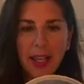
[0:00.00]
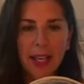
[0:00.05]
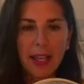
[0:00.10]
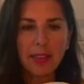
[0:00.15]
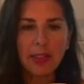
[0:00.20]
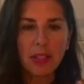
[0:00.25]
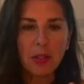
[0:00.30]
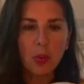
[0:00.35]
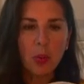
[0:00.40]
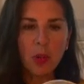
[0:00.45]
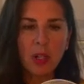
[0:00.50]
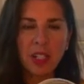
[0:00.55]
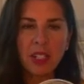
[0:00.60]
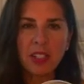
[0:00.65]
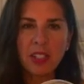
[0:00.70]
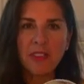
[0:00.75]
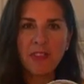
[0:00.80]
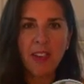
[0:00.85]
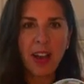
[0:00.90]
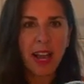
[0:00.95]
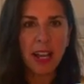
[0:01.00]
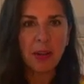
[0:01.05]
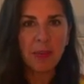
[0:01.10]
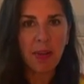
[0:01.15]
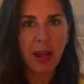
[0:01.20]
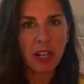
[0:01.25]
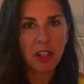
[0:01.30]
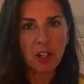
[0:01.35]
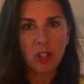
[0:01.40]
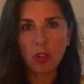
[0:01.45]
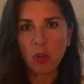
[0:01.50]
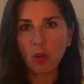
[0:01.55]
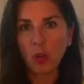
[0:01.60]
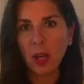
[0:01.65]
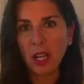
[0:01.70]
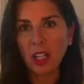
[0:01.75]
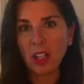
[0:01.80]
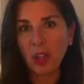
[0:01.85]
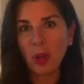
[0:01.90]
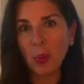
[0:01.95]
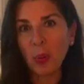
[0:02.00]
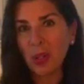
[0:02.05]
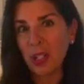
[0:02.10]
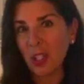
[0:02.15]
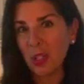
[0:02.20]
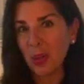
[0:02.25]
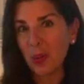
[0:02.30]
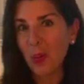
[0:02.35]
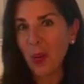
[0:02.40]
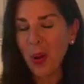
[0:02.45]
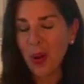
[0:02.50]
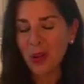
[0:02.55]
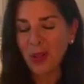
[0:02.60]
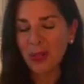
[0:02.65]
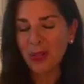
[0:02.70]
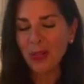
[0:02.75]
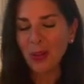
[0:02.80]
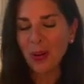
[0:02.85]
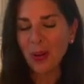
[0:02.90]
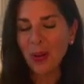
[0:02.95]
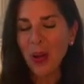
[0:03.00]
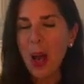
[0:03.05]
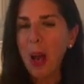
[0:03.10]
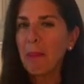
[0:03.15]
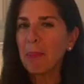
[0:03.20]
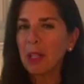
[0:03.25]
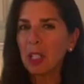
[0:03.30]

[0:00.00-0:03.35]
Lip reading: This one is a fine mesh strainer, which is wonderful, but